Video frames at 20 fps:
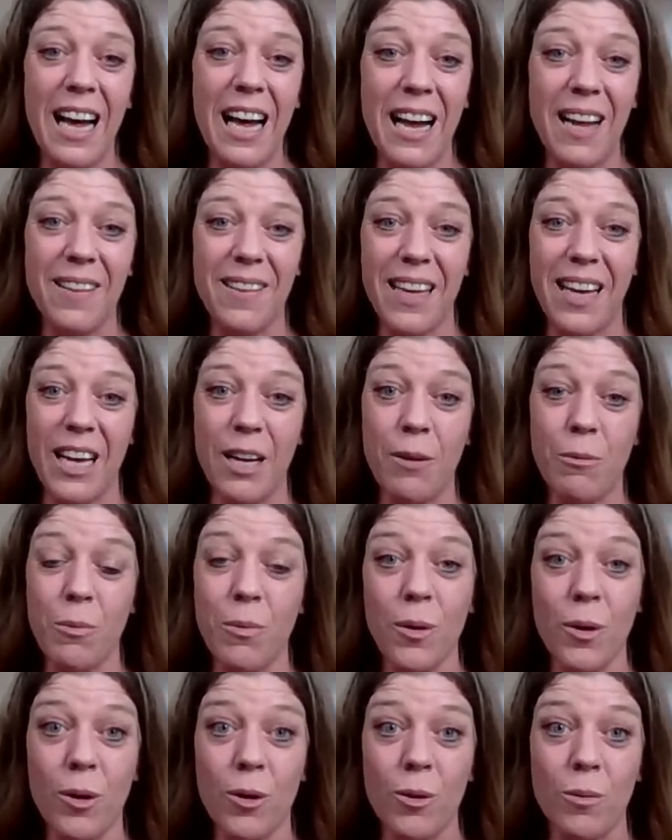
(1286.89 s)
And
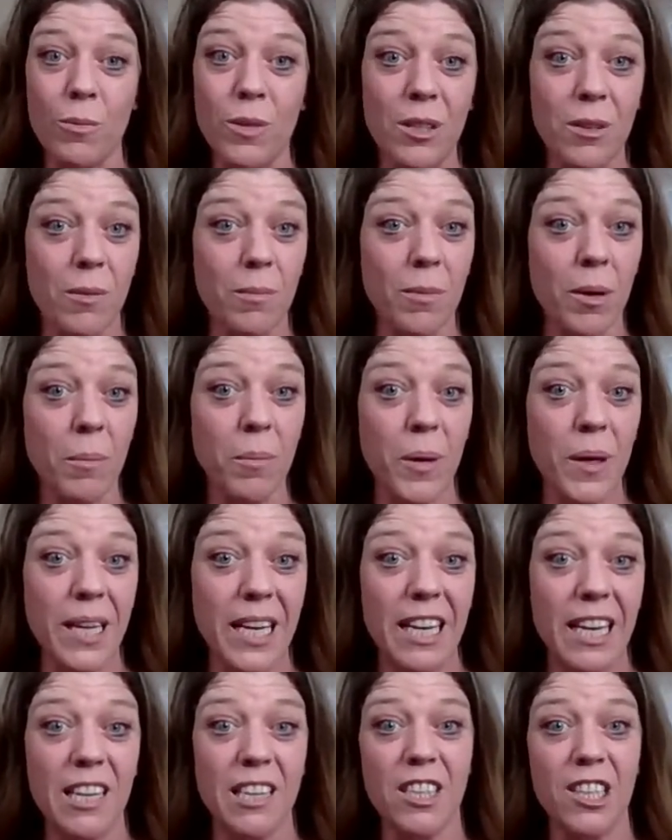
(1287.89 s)
then room. Do you remember
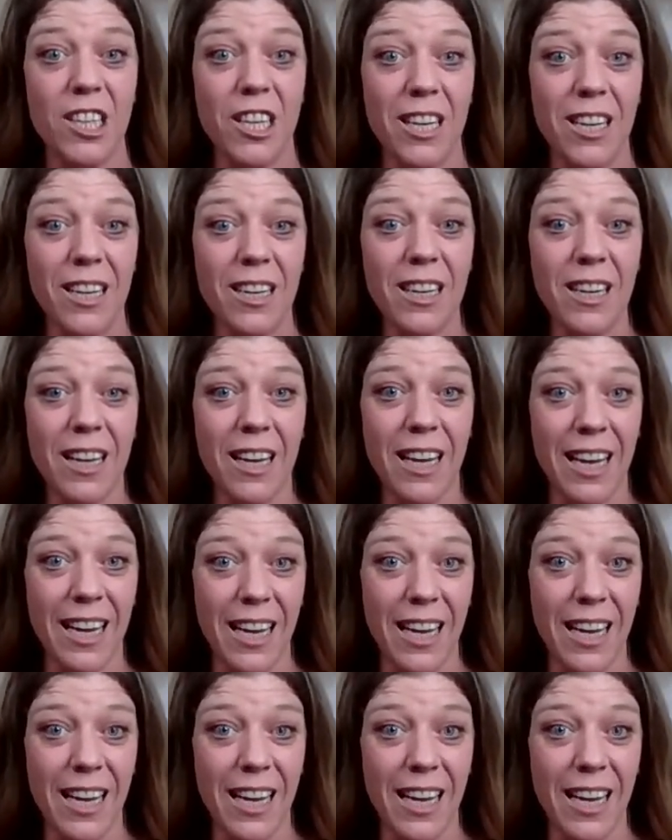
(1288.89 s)
kitchen?